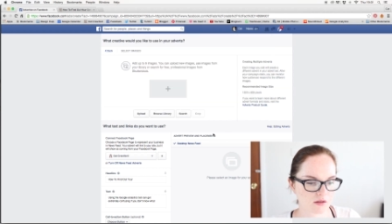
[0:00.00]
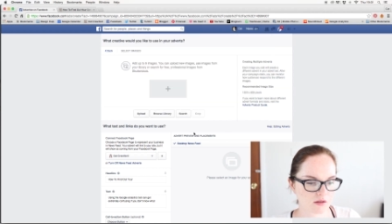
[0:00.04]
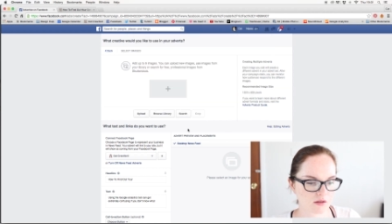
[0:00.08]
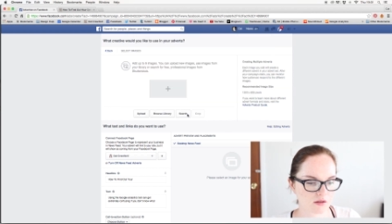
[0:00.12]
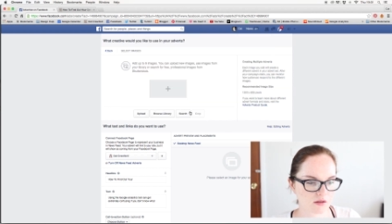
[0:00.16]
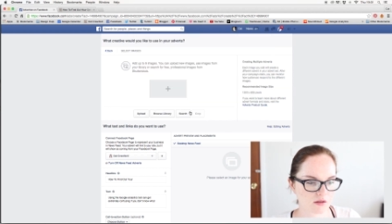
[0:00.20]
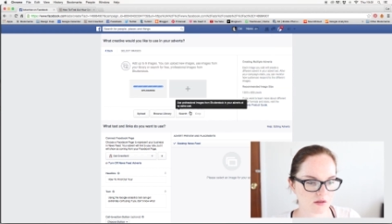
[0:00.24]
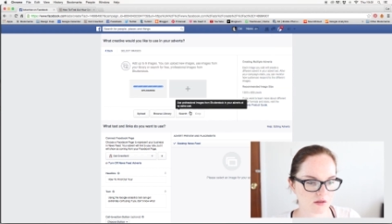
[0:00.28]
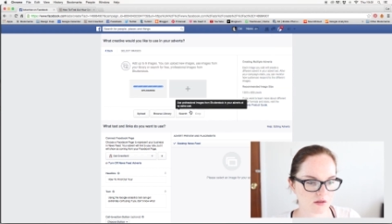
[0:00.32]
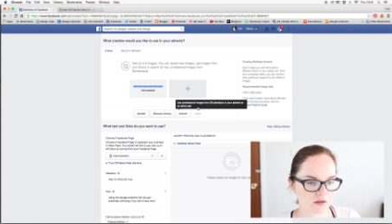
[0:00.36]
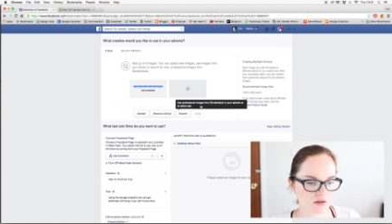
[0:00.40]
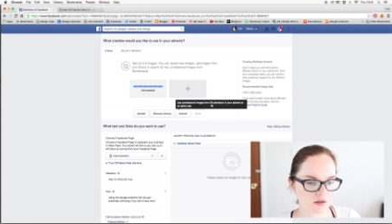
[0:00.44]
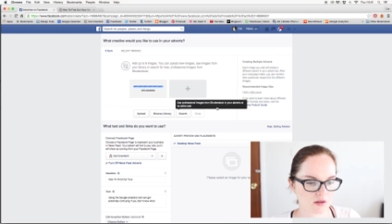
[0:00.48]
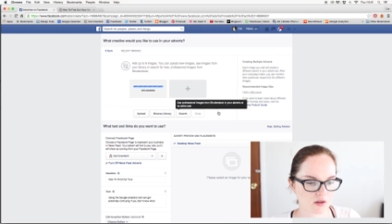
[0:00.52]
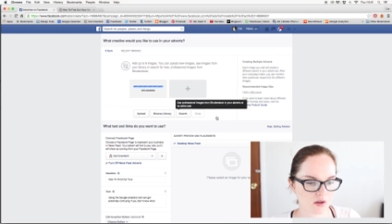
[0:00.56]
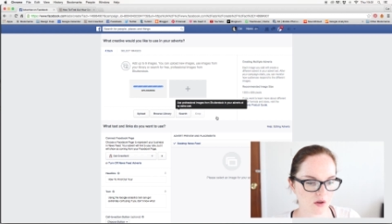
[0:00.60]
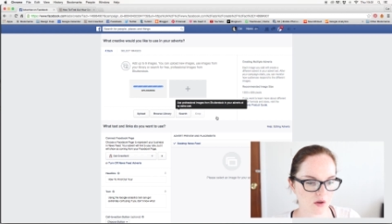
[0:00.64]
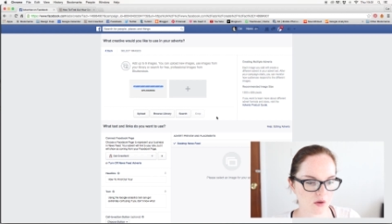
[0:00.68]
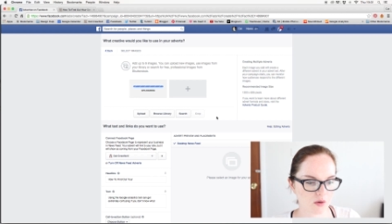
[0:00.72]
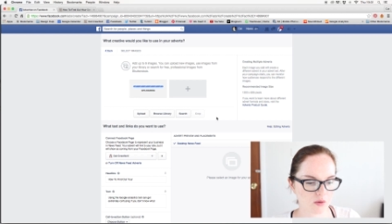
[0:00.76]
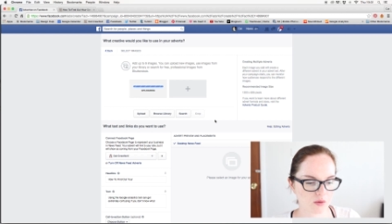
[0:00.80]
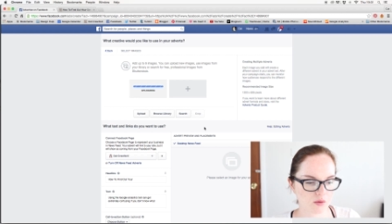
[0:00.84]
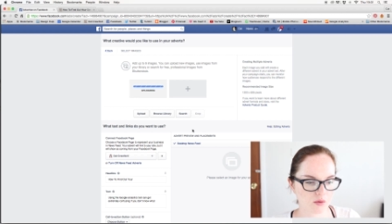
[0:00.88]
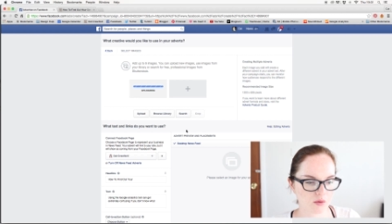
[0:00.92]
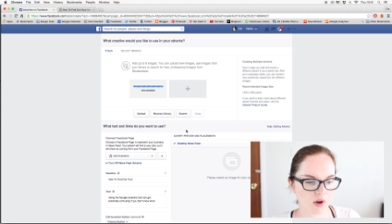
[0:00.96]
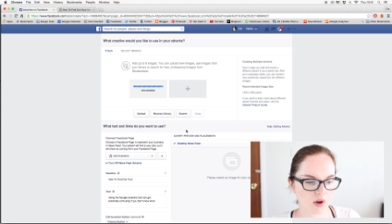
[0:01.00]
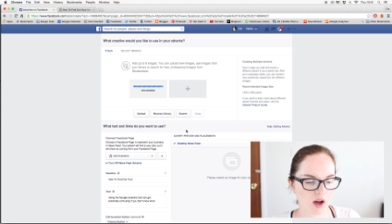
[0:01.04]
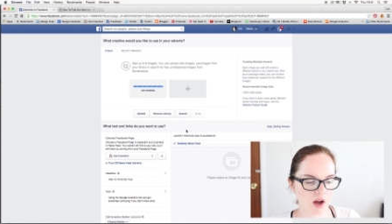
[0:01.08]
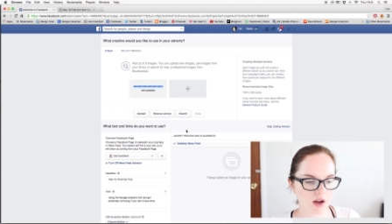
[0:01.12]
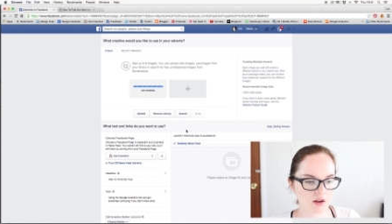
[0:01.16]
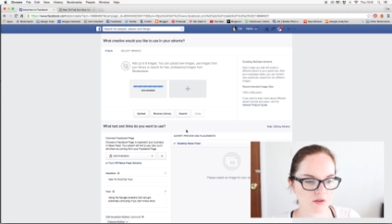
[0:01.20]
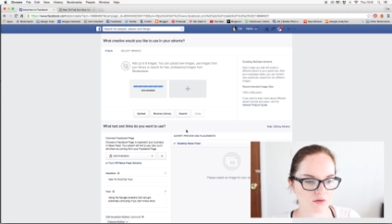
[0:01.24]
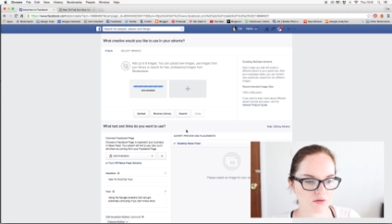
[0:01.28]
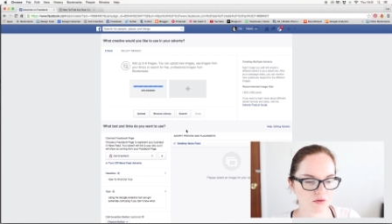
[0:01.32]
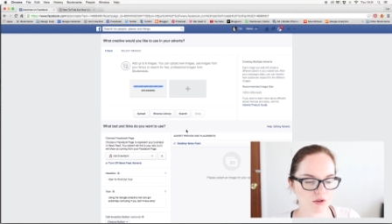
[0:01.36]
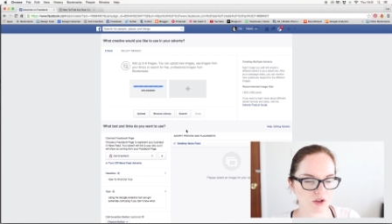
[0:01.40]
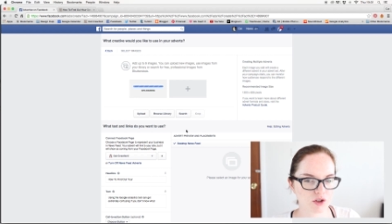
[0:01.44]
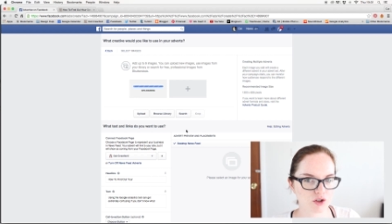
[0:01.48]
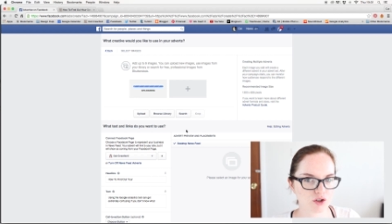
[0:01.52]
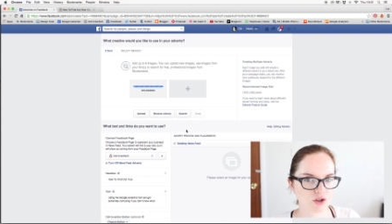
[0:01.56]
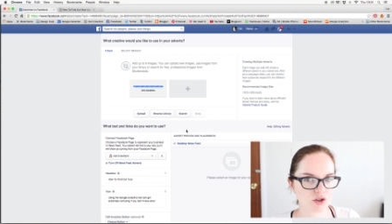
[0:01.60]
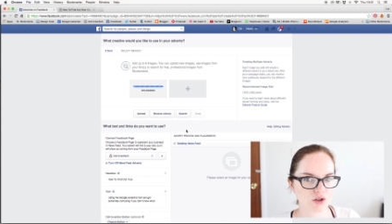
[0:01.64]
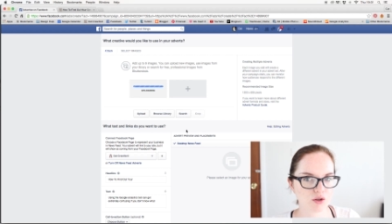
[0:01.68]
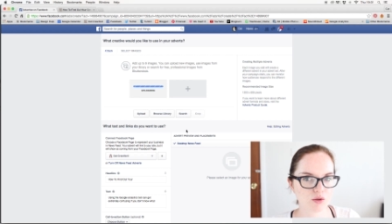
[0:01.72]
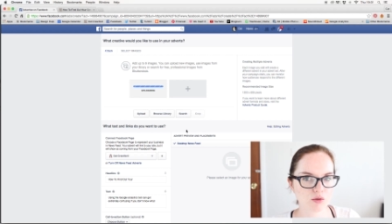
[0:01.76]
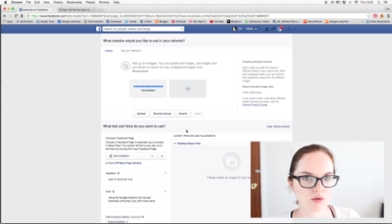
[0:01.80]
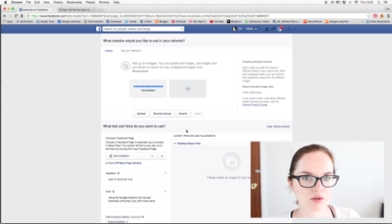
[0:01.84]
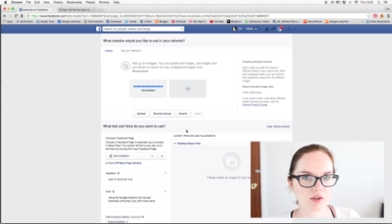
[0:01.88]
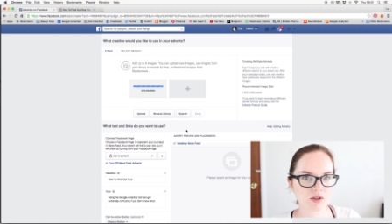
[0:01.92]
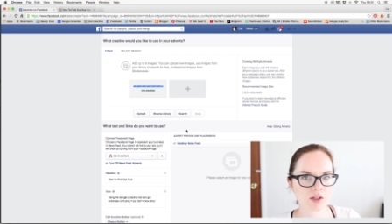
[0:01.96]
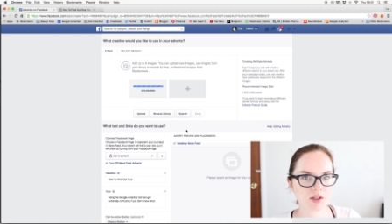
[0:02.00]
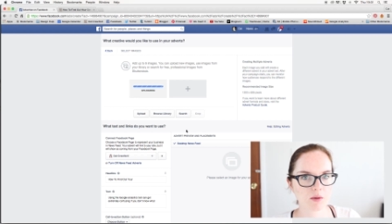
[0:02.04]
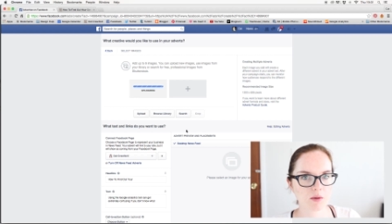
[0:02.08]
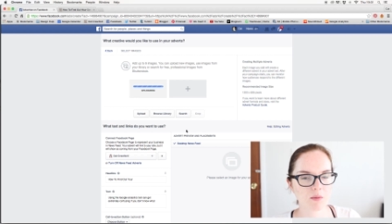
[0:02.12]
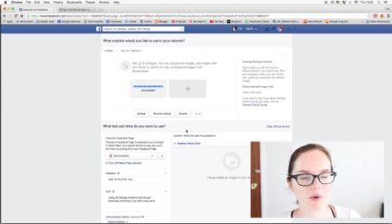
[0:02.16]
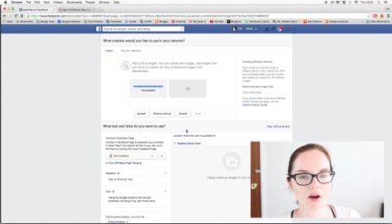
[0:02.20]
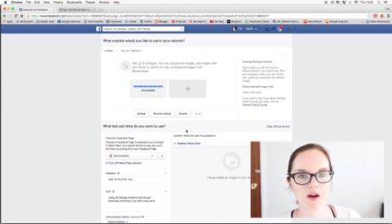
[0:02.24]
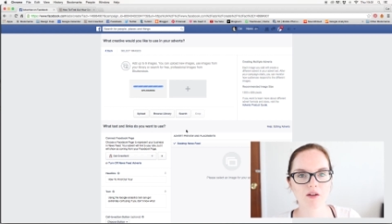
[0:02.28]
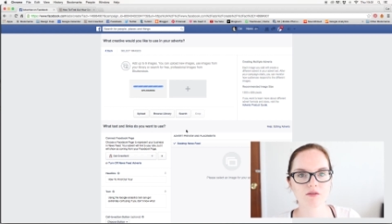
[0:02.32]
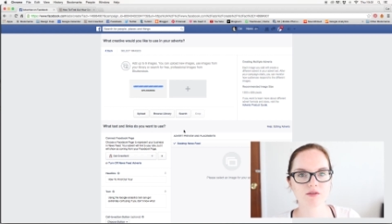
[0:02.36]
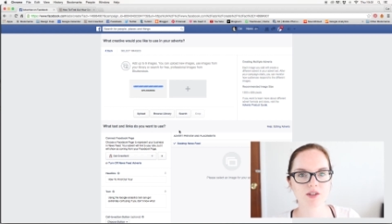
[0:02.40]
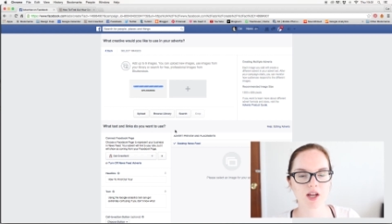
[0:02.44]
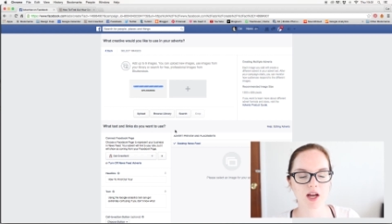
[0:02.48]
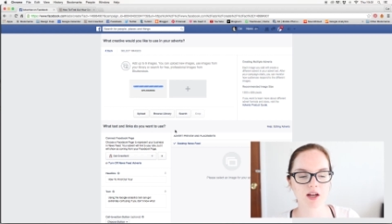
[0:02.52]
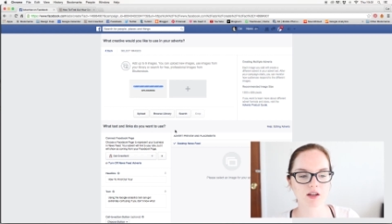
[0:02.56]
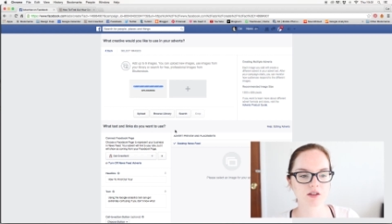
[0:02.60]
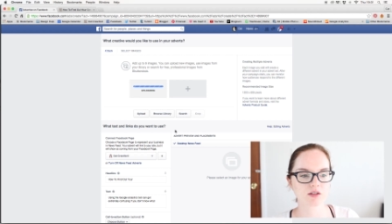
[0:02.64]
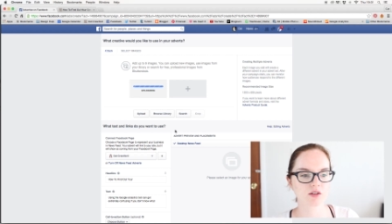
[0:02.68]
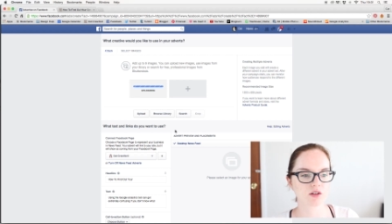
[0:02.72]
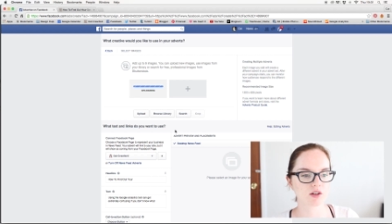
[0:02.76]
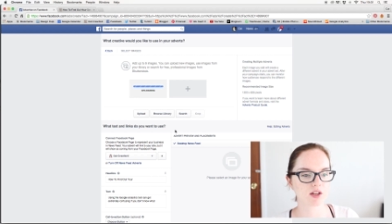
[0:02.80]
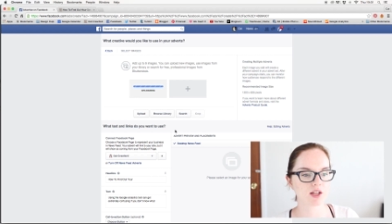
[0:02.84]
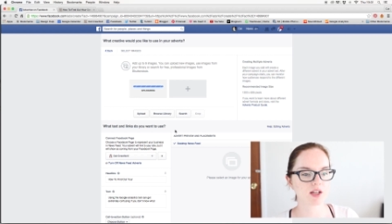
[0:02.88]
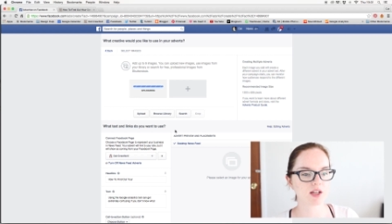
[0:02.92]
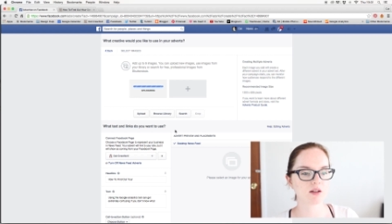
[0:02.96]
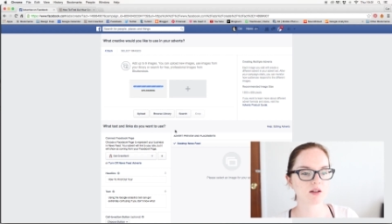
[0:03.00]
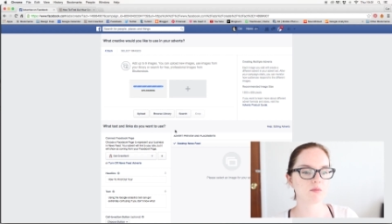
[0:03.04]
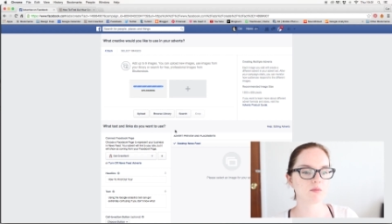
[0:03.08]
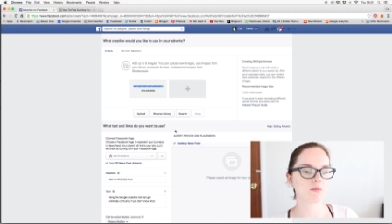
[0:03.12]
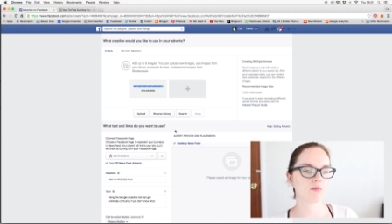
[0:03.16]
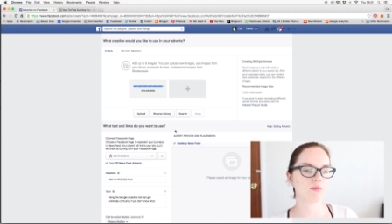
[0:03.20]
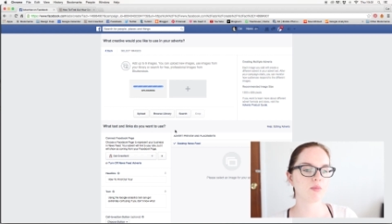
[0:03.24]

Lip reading: So I've reduced the amount of text on it,